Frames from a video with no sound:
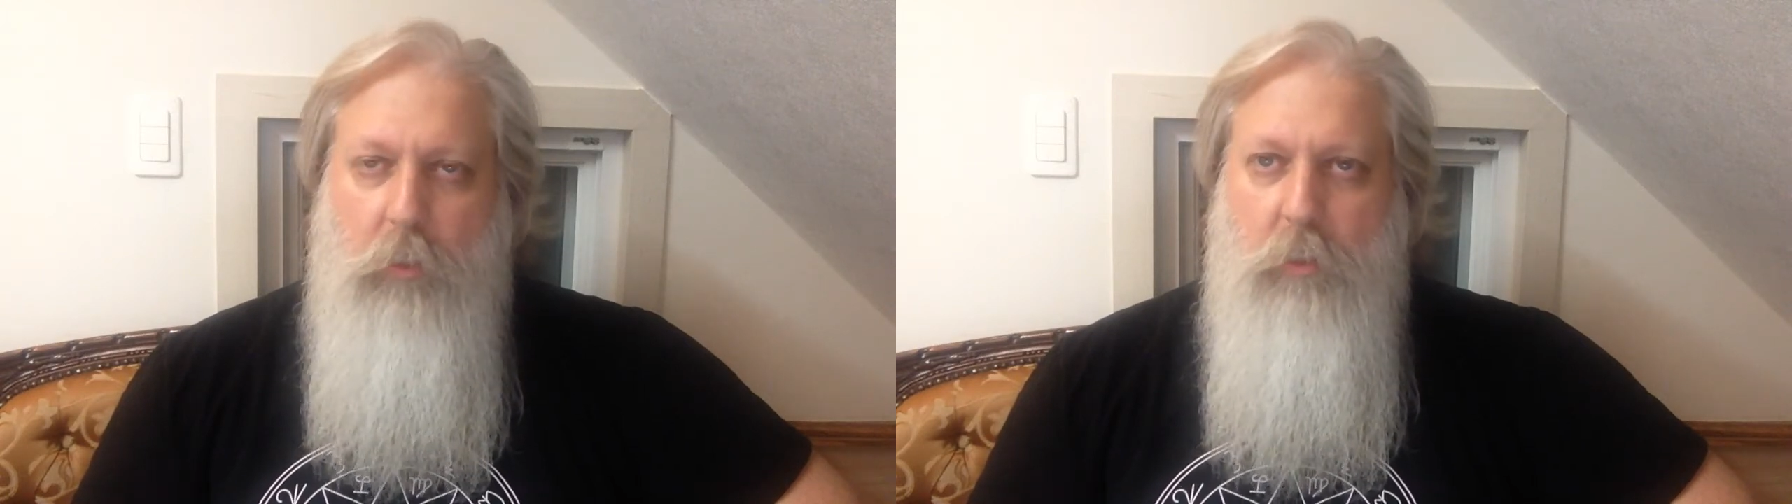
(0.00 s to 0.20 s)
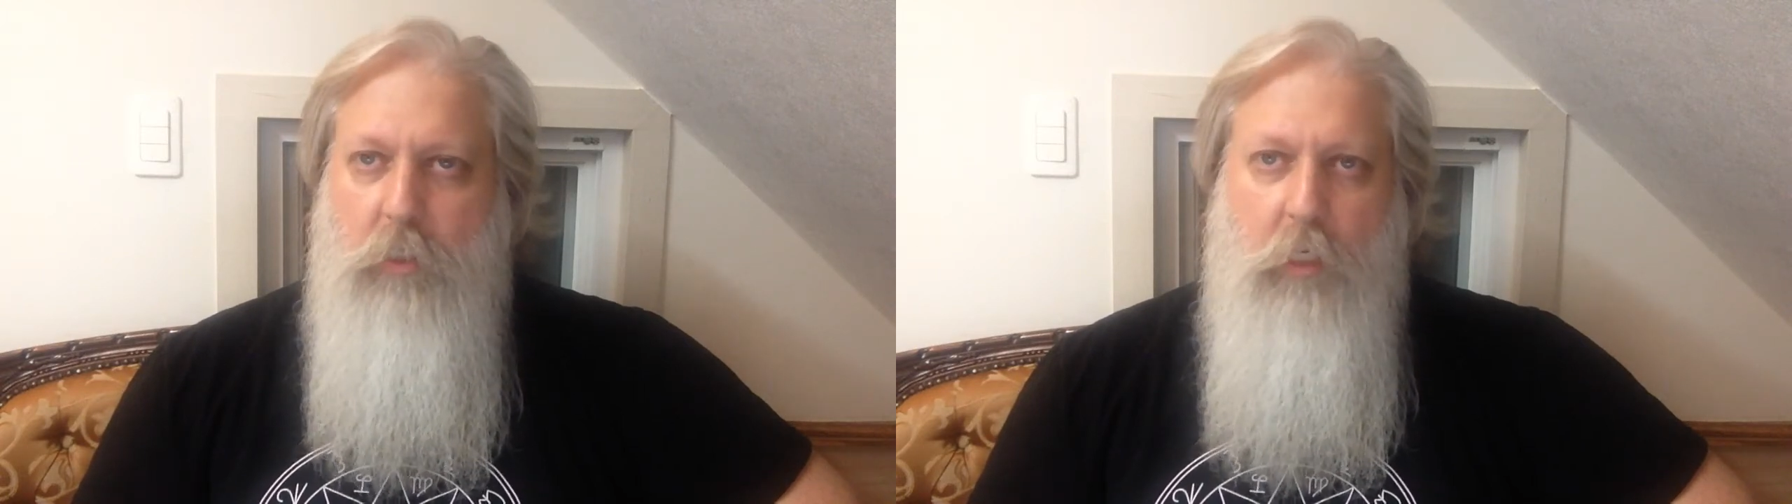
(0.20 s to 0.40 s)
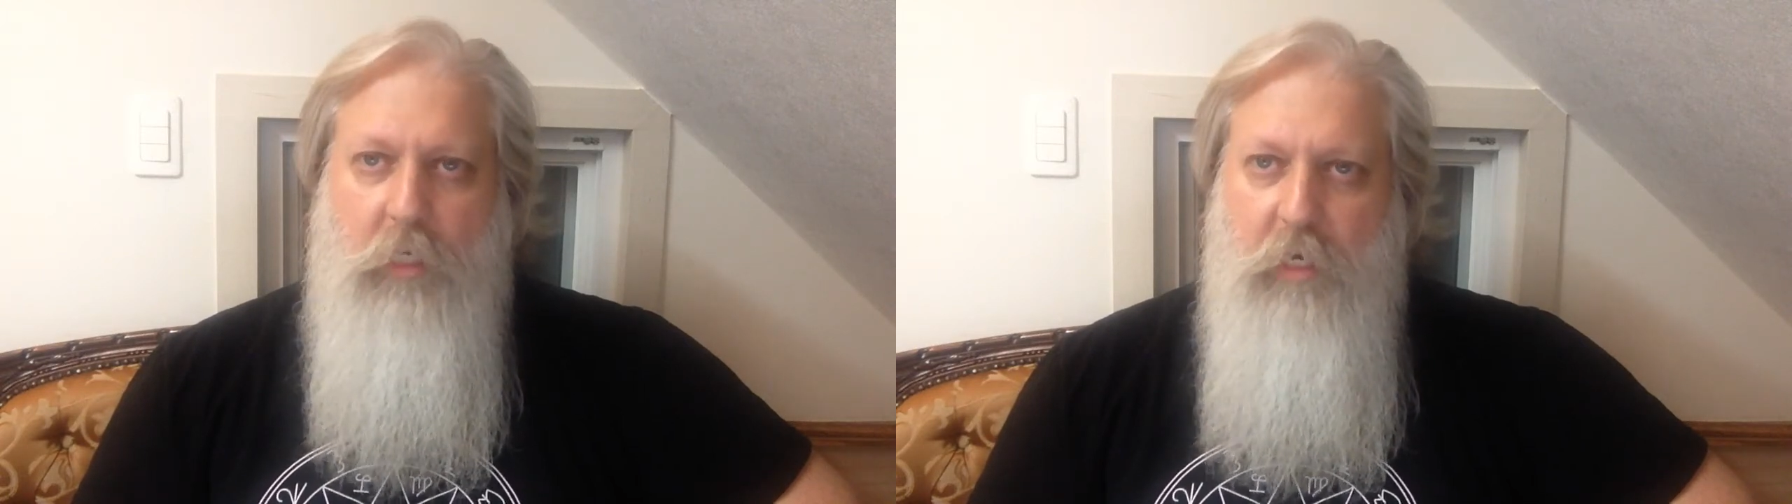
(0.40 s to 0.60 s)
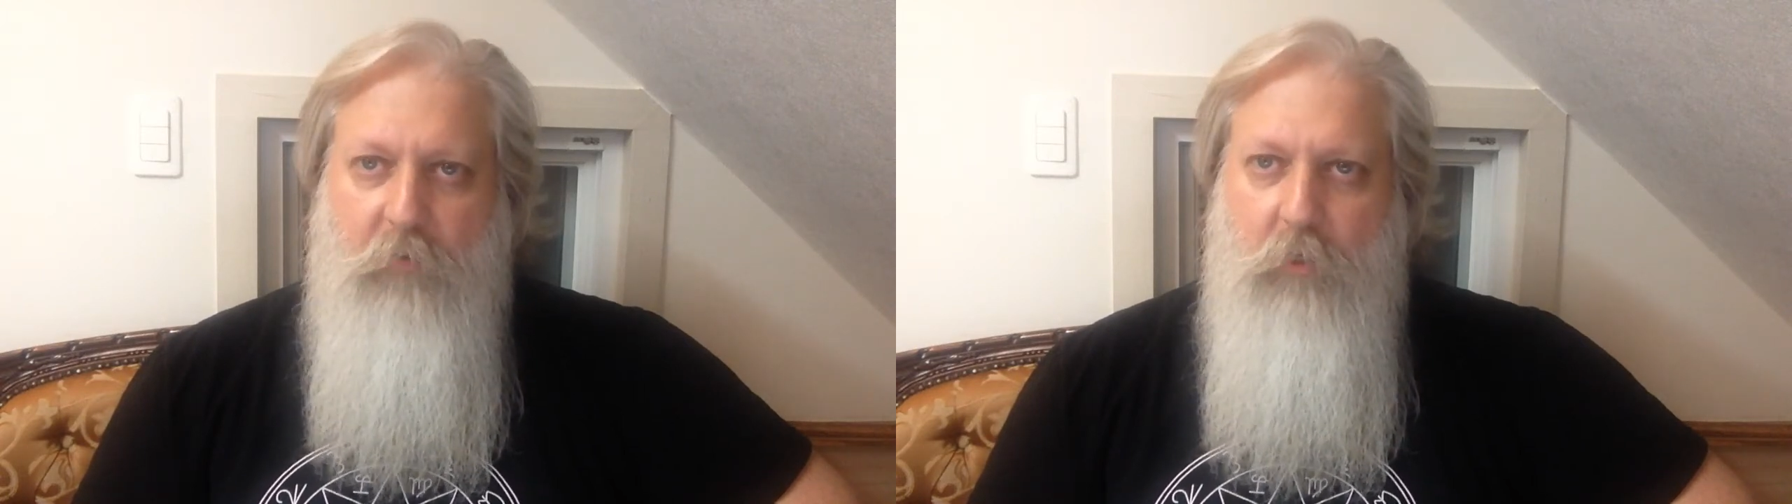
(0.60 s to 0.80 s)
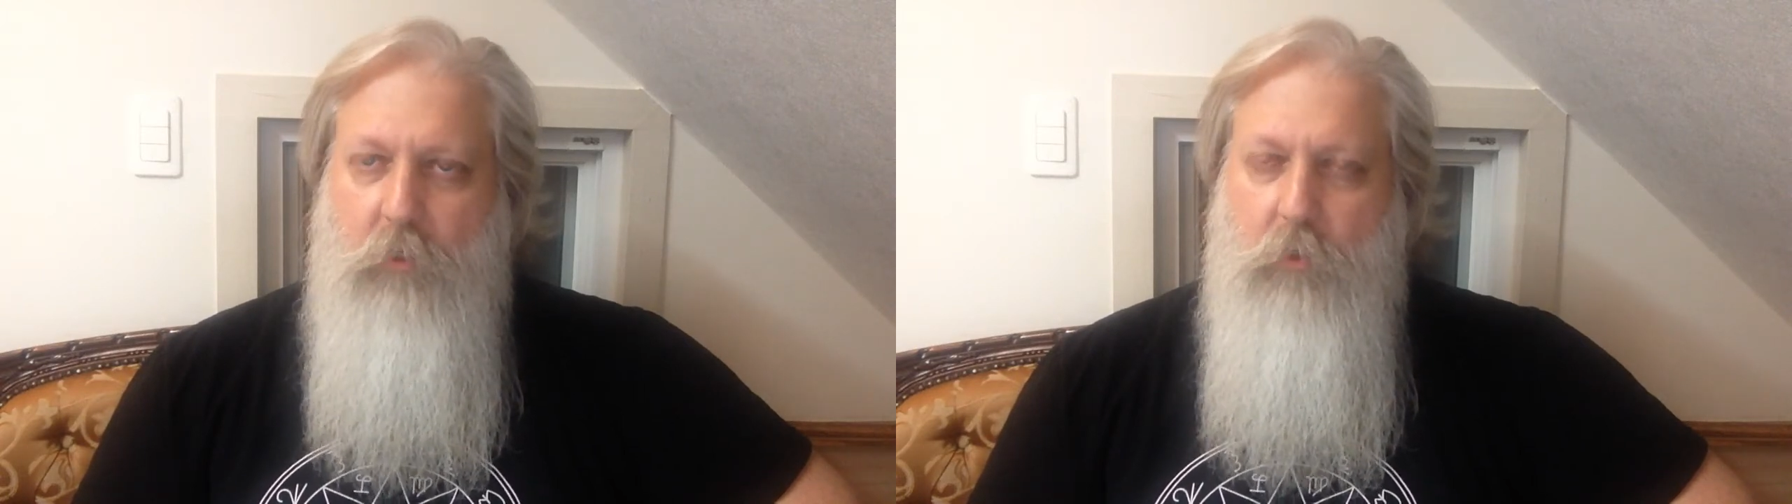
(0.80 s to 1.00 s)
It's not
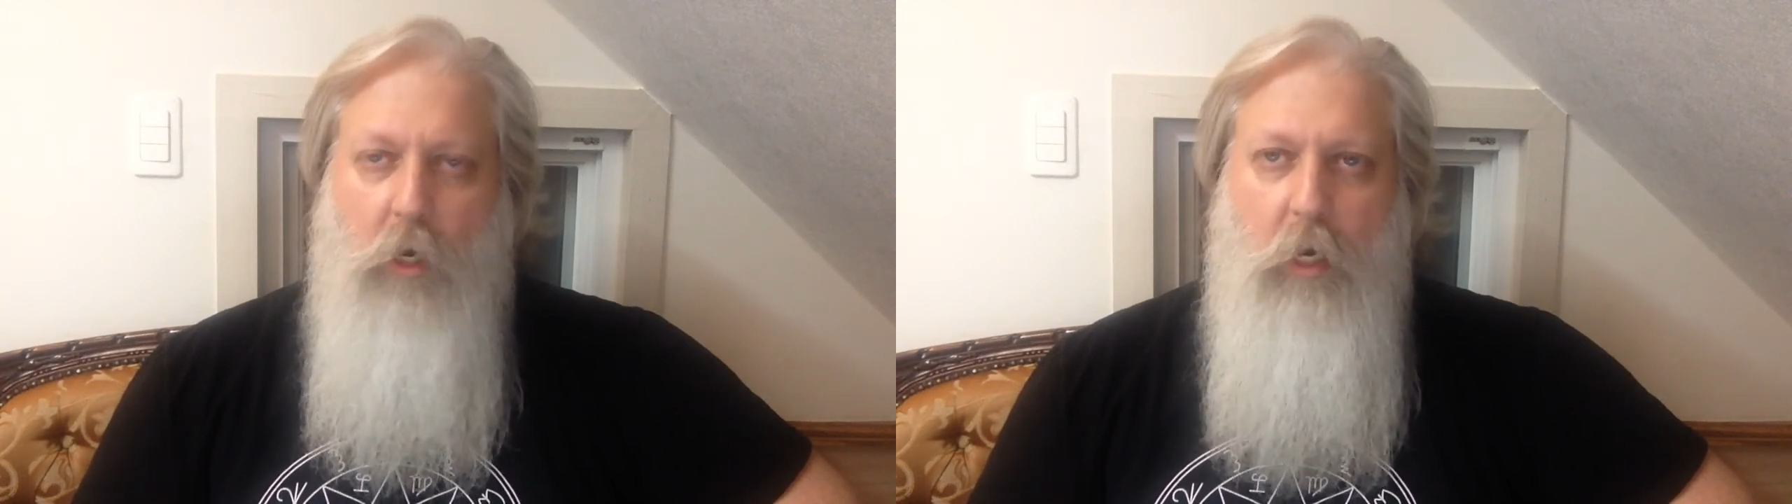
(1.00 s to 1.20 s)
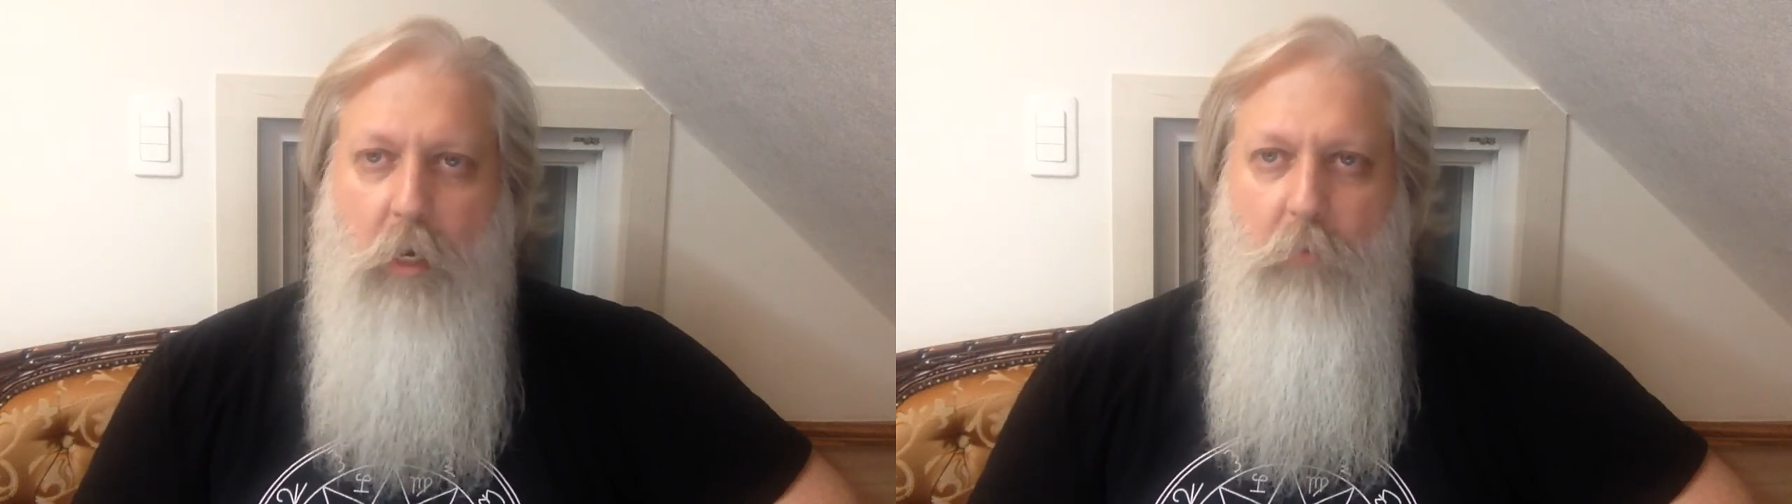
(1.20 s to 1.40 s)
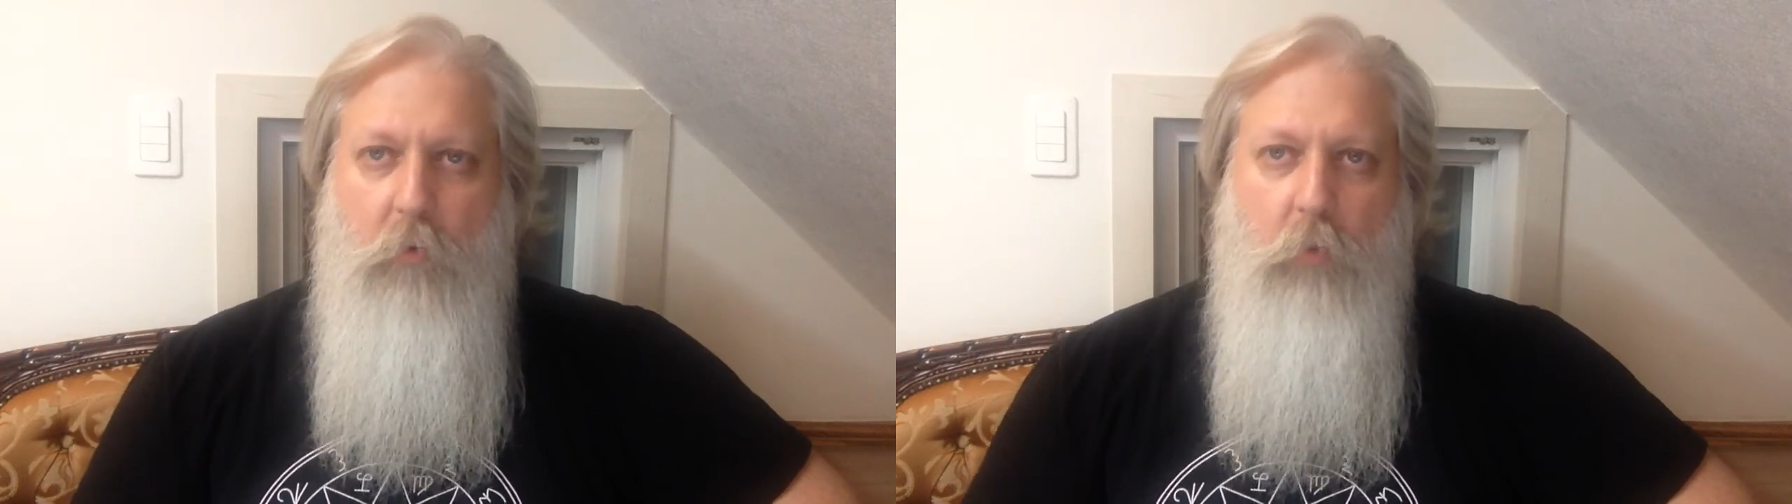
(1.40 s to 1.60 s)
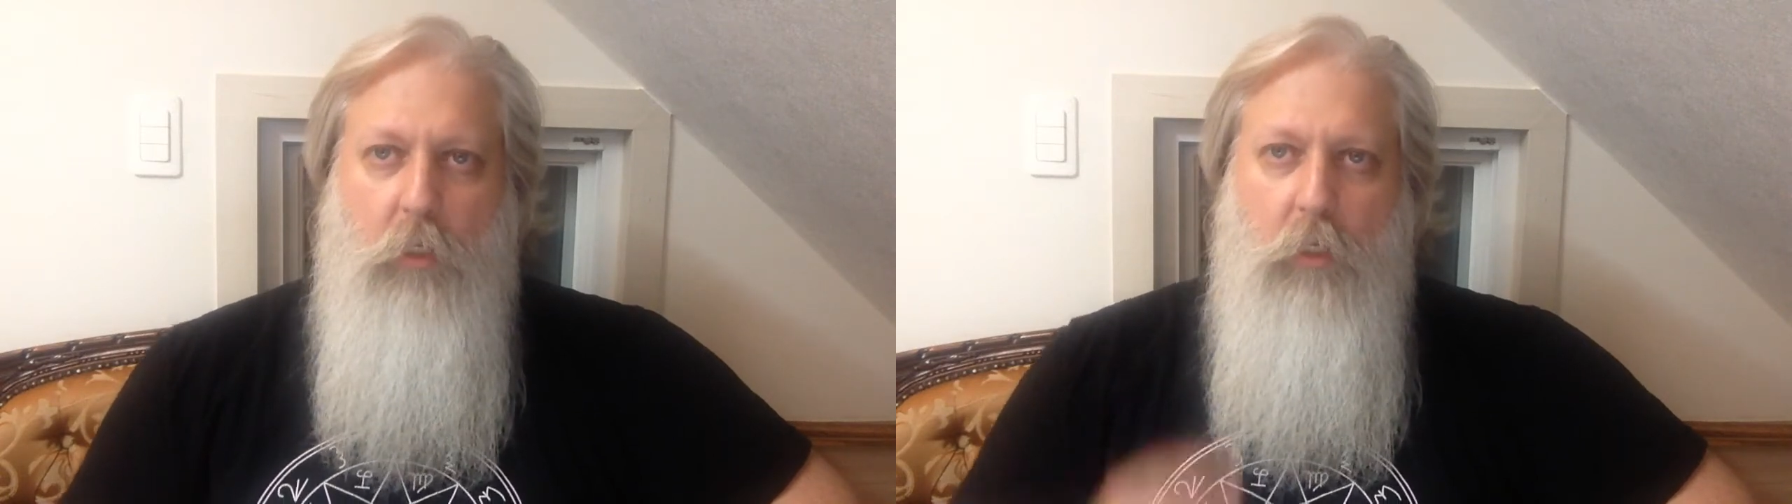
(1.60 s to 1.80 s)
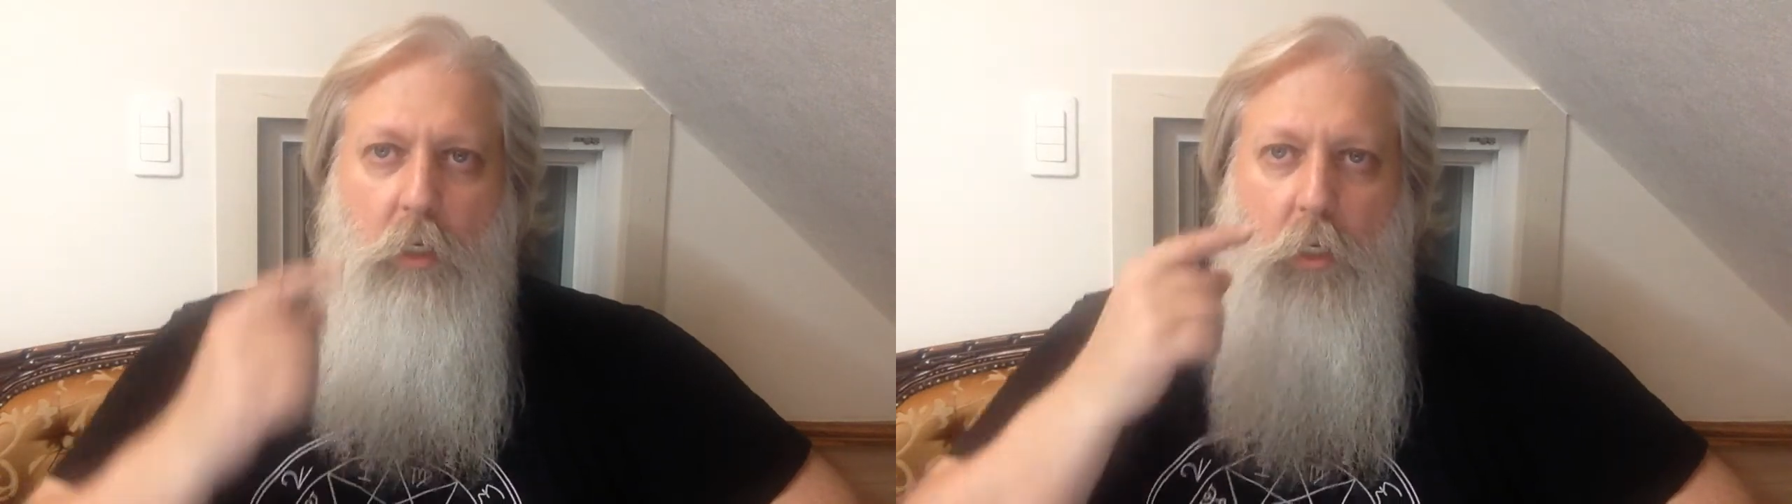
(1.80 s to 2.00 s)
even. You're not happy with
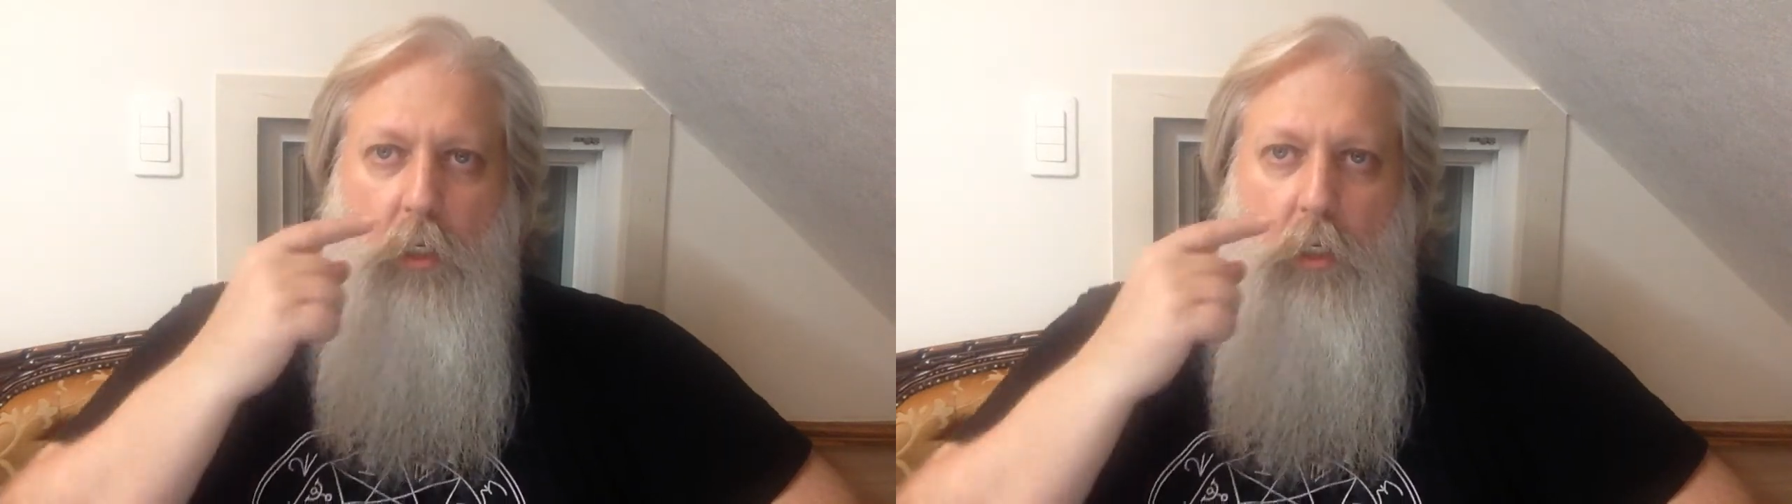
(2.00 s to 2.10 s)
it.